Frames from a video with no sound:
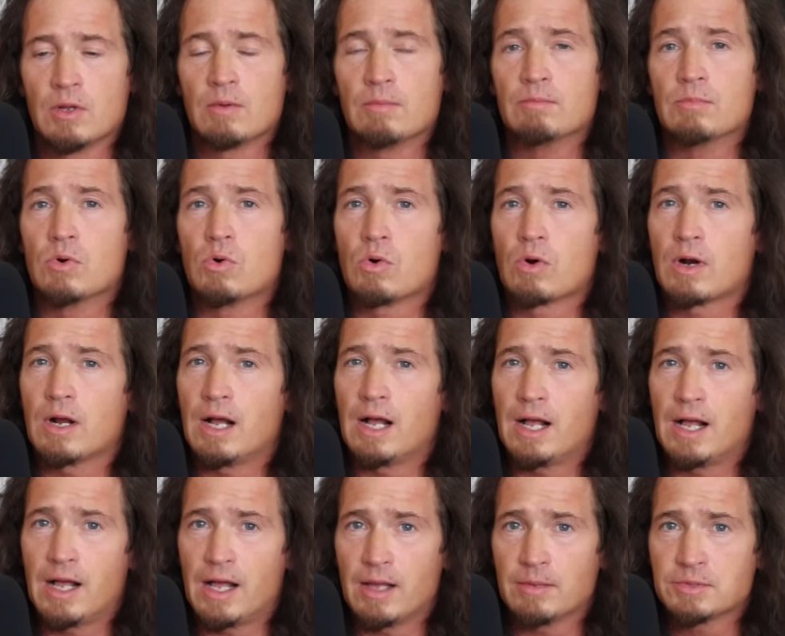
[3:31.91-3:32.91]
more
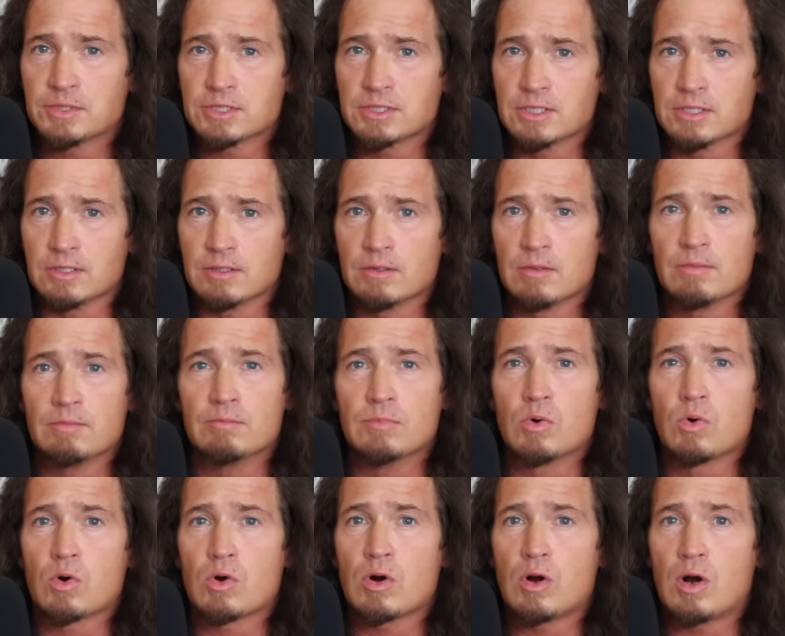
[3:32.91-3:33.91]
obstinate,
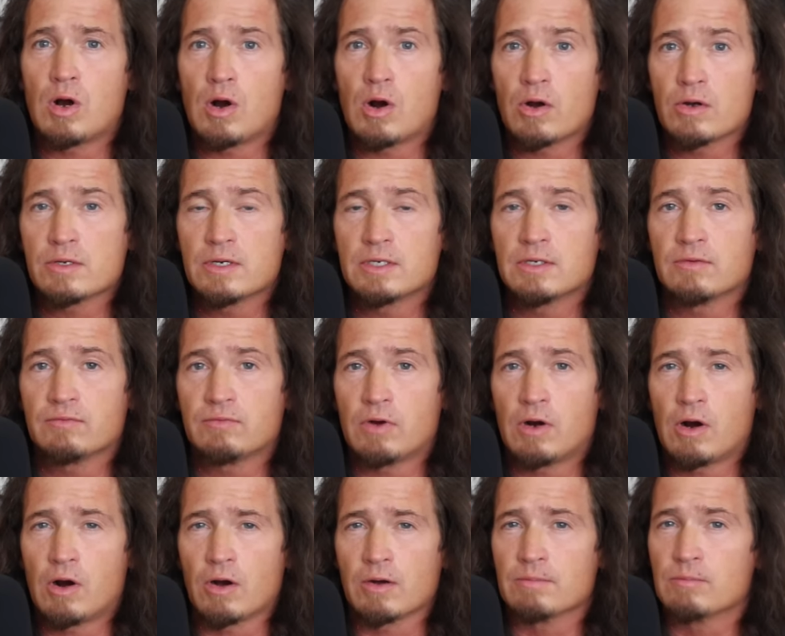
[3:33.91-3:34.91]
more hardened of
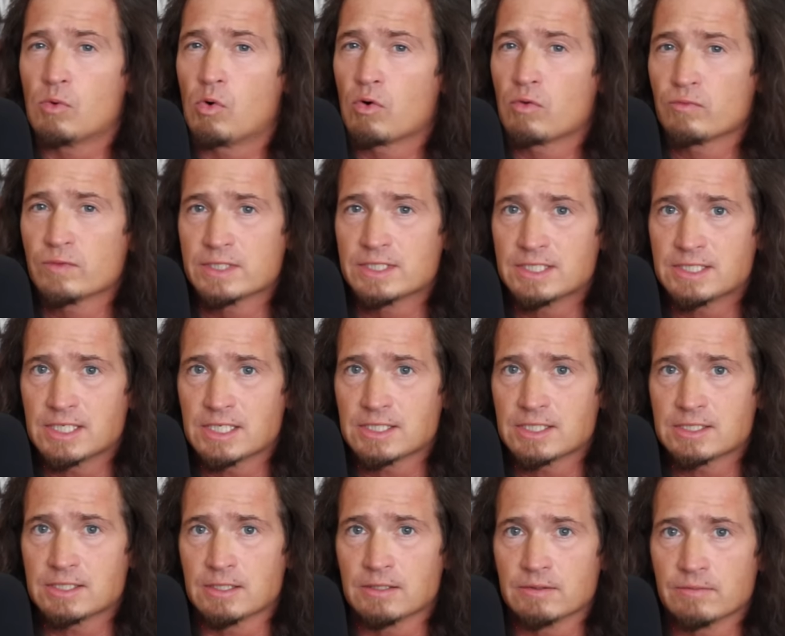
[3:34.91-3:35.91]
heart, more
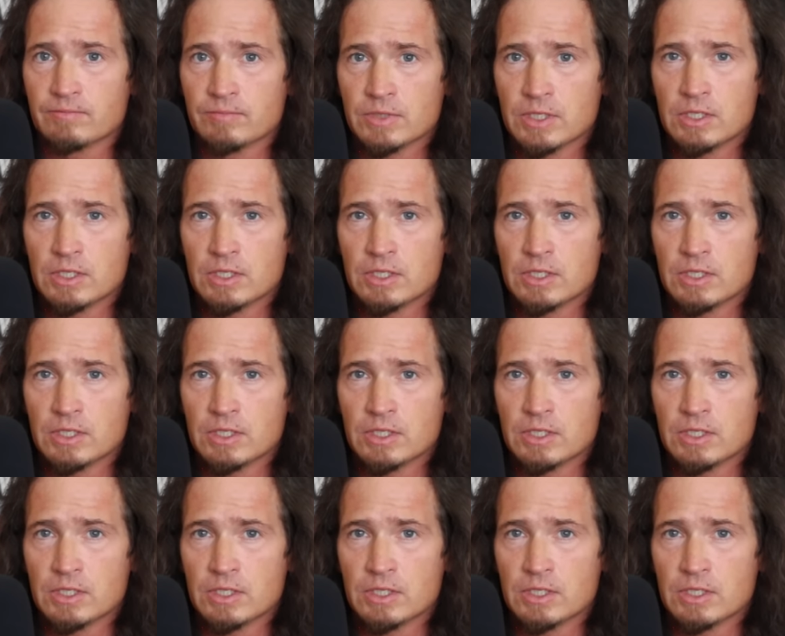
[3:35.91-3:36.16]
resistant